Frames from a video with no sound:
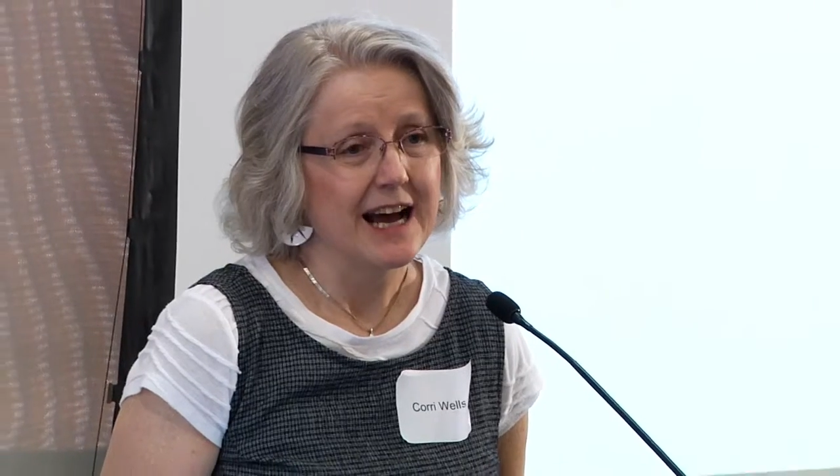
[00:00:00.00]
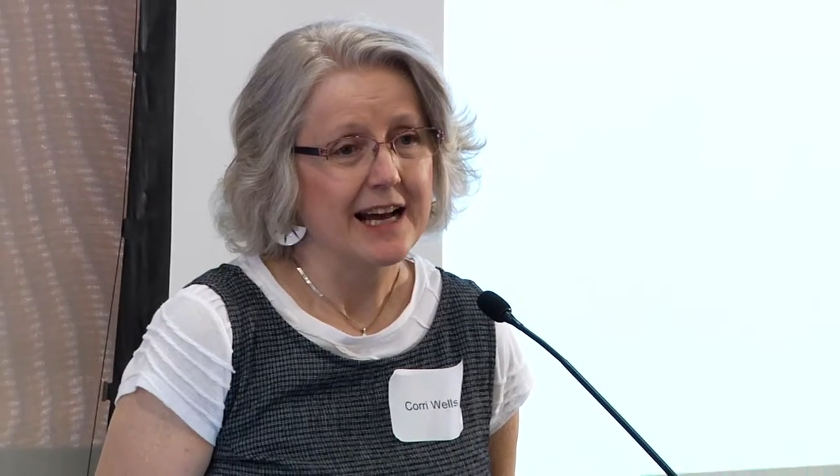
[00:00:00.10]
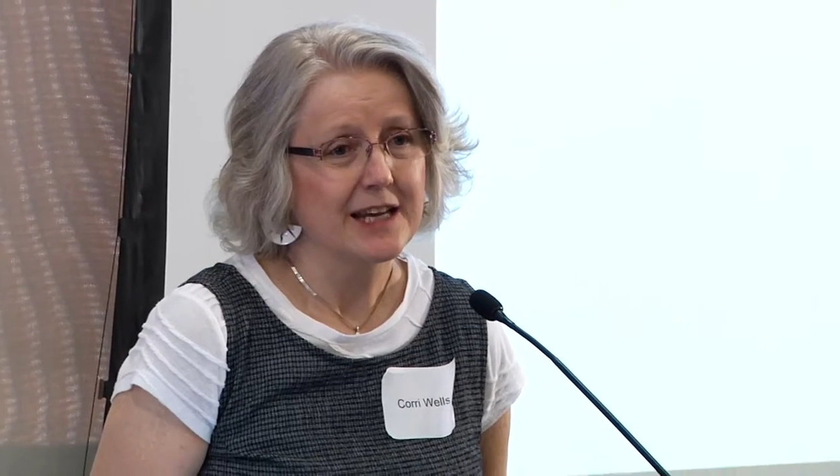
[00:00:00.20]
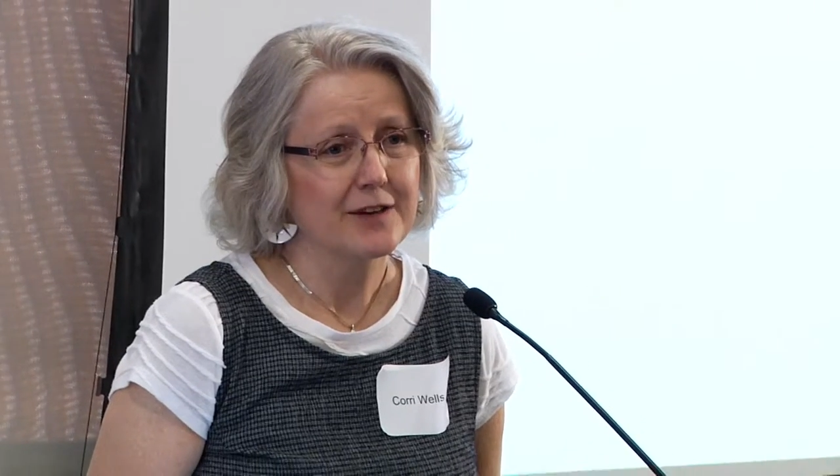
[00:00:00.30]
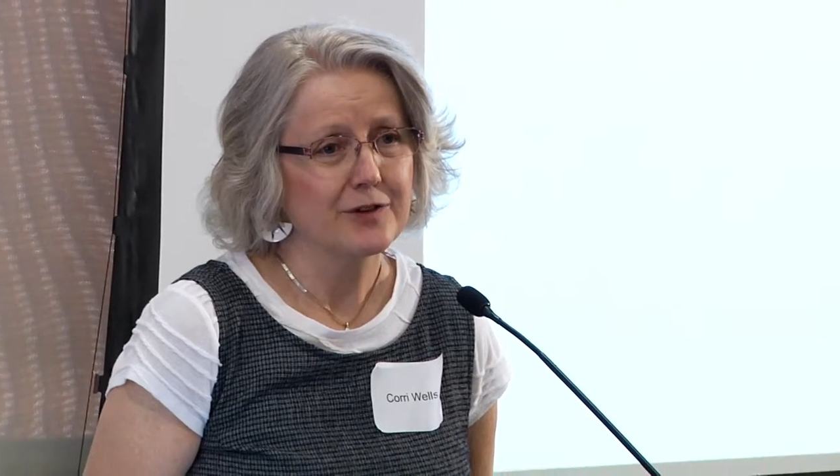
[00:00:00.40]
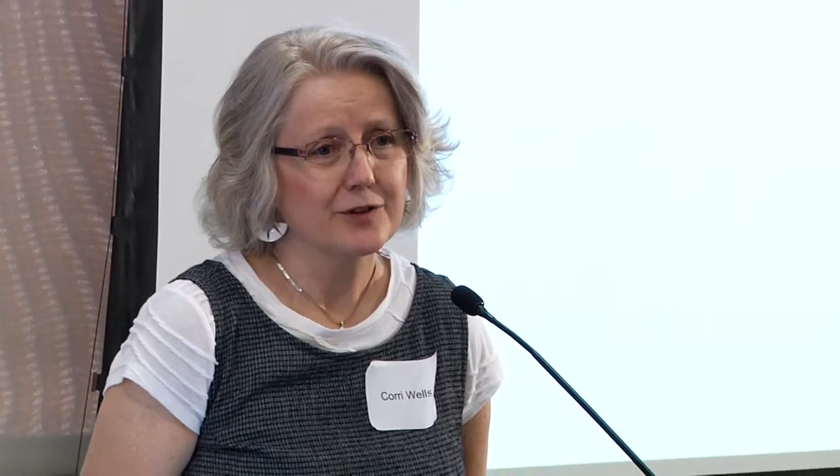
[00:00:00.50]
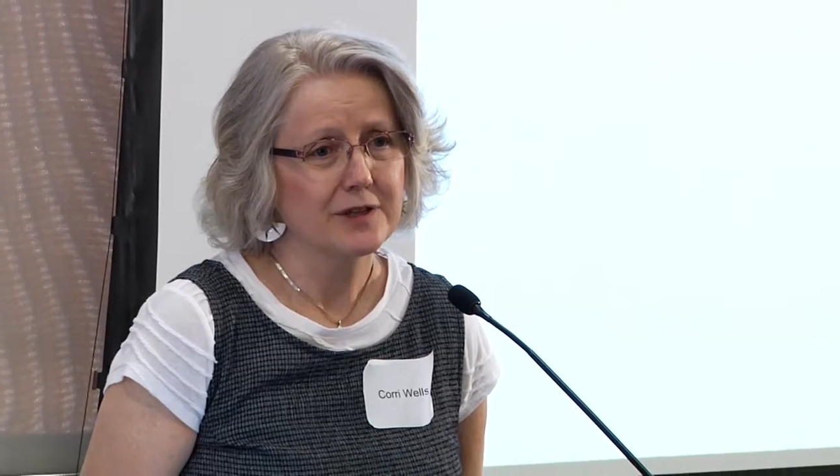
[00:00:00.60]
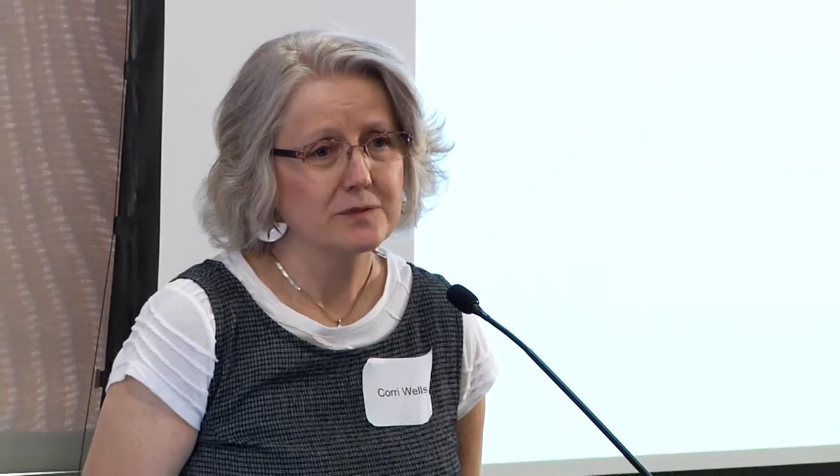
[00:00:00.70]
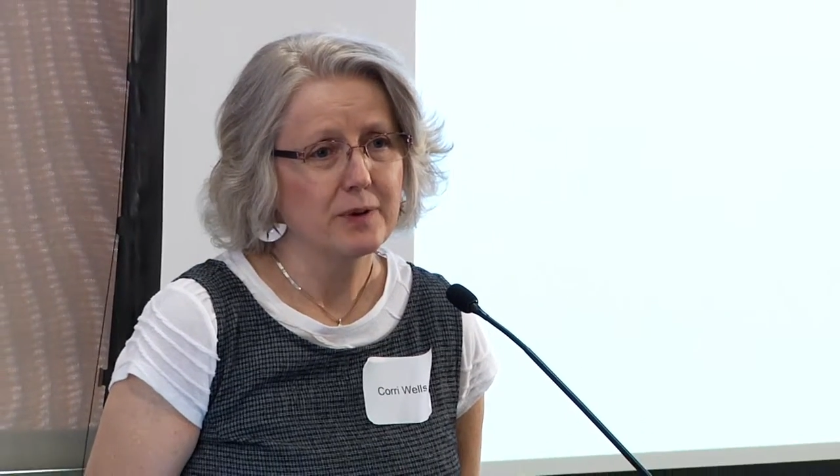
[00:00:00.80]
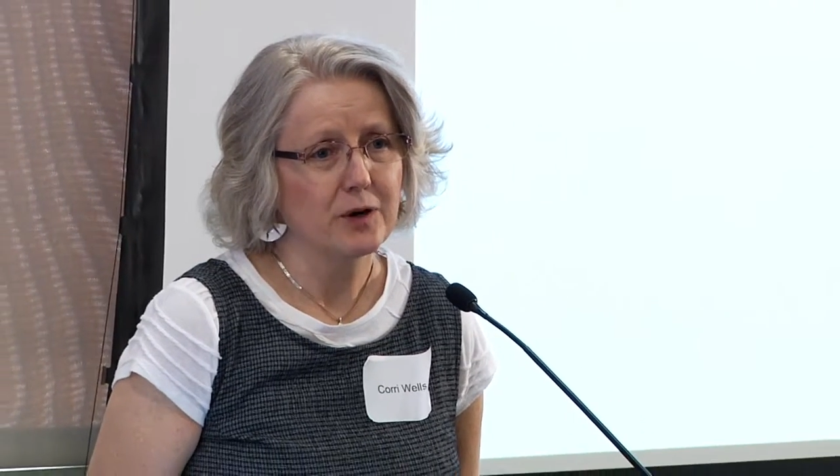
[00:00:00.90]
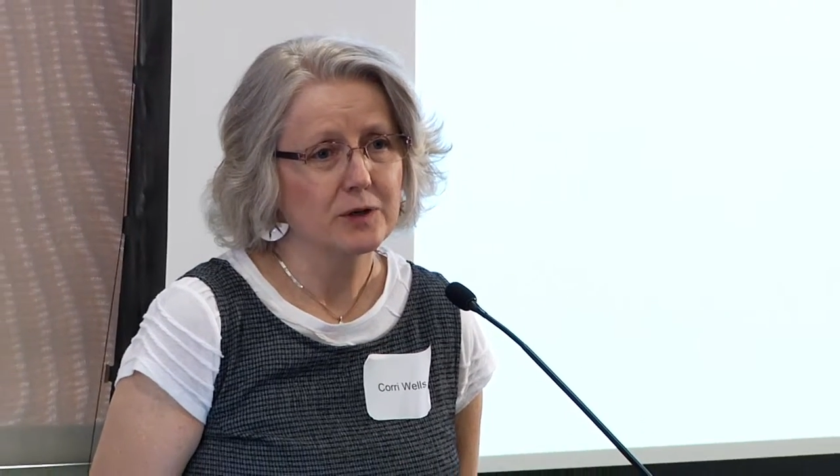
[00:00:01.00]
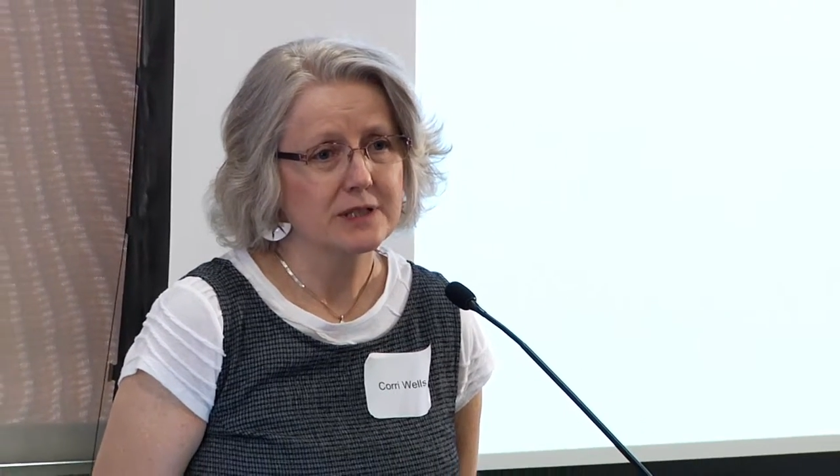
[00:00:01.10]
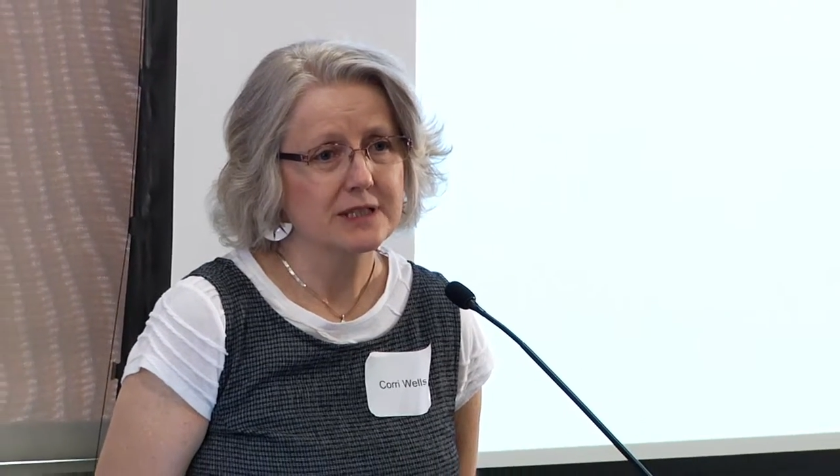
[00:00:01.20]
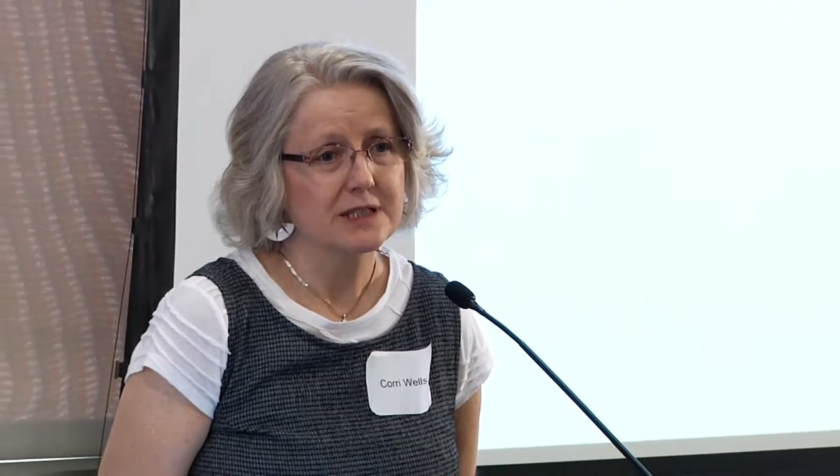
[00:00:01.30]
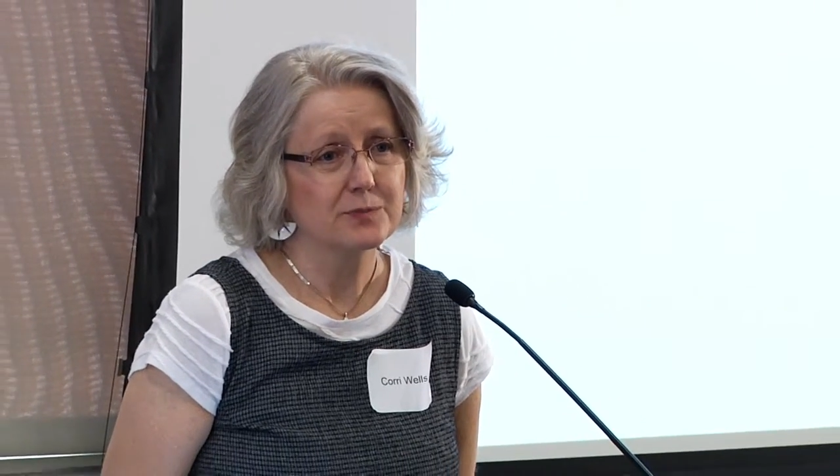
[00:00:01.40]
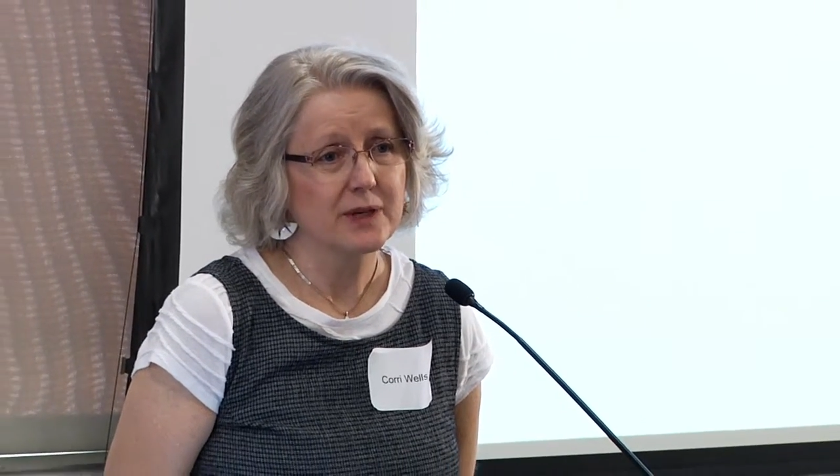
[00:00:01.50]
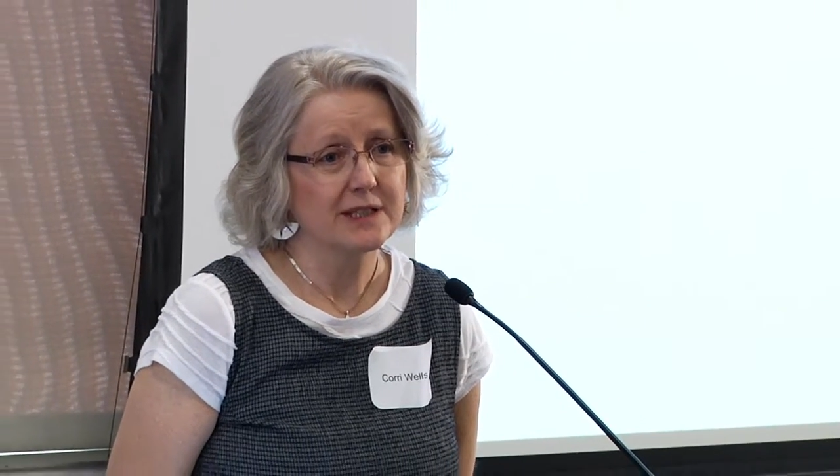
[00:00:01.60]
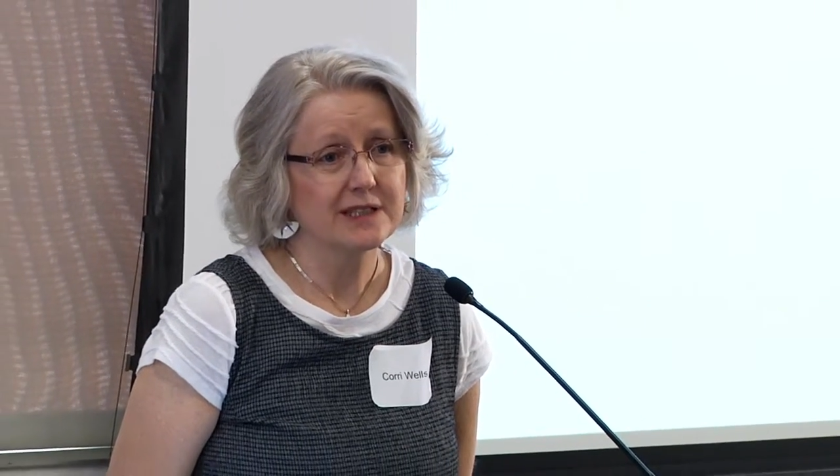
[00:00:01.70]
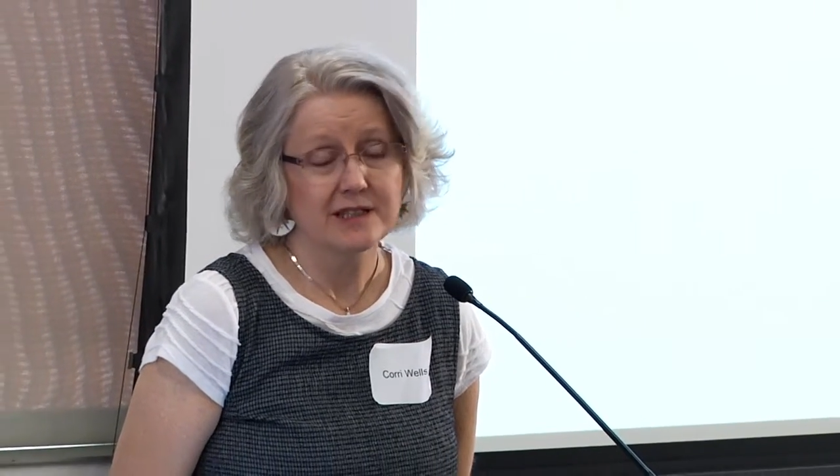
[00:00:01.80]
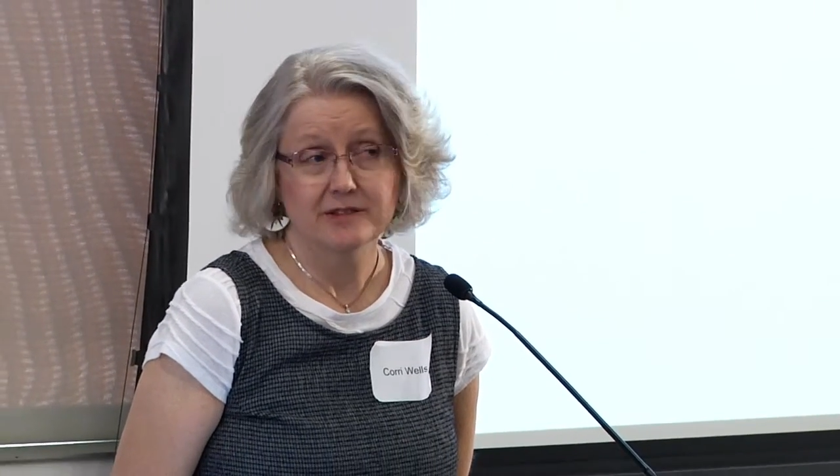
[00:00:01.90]
I give you these poets to
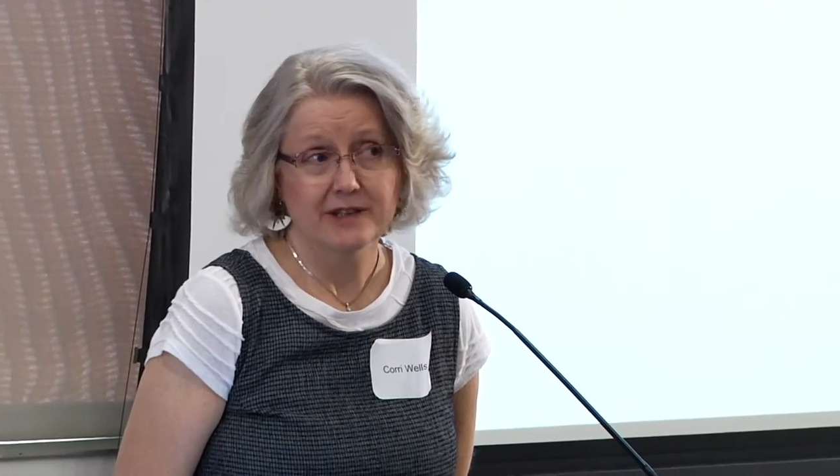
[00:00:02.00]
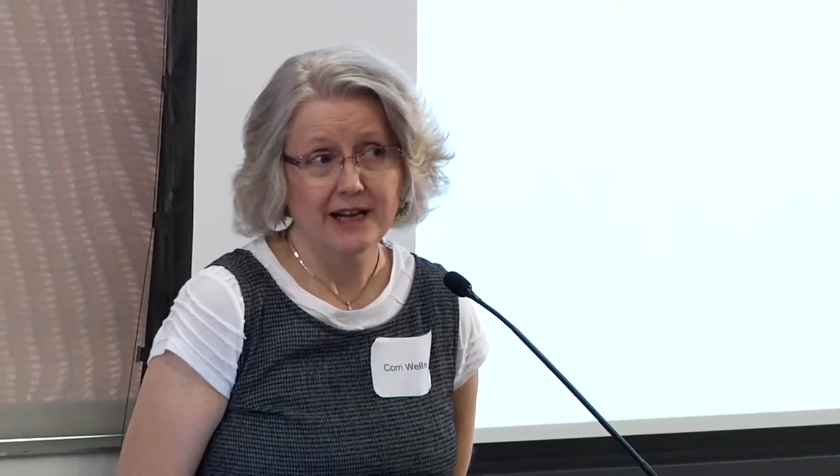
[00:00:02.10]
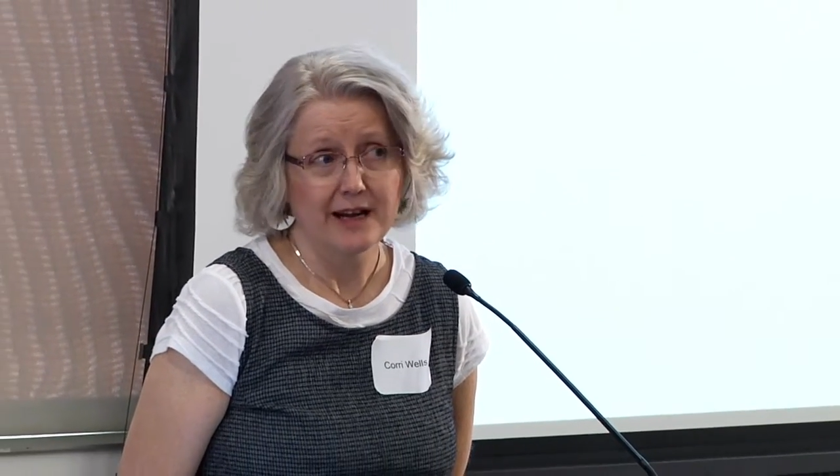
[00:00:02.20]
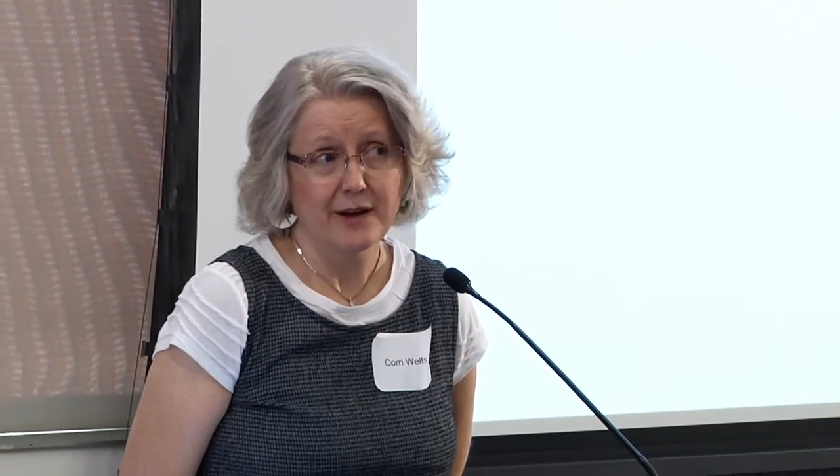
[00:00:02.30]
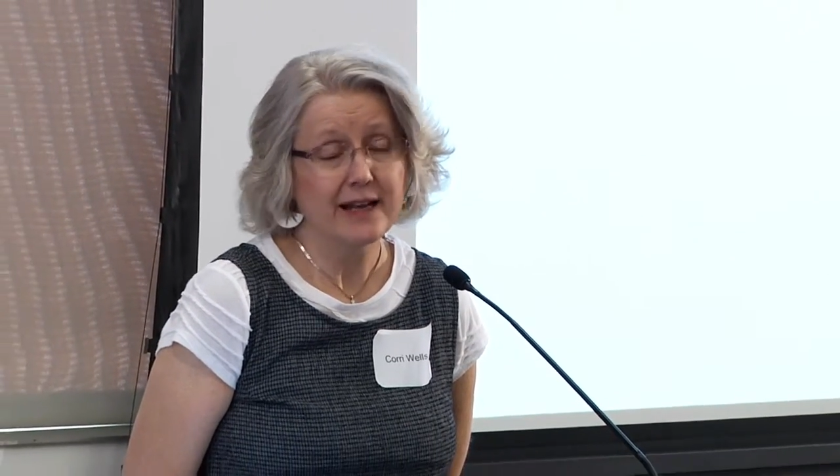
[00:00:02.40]
speak to you now,